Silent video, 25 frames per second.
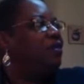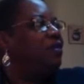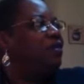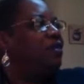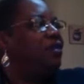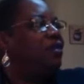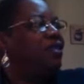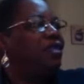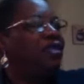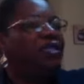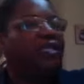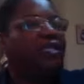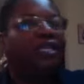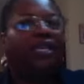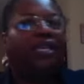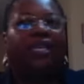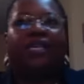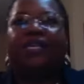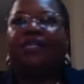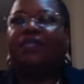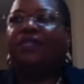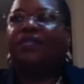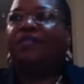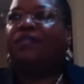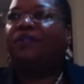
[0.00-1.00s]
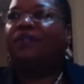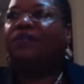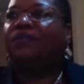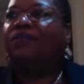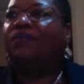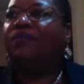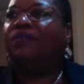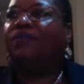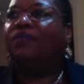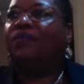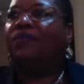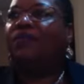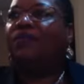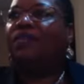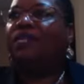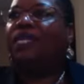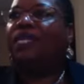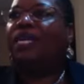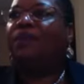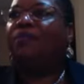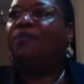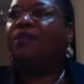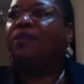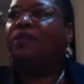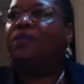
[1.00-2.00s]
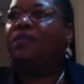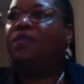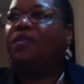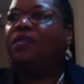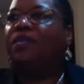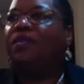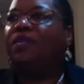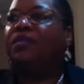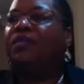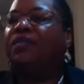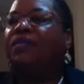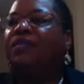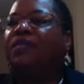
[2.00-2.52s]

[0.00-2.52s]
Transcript: to the size of your neighborhood,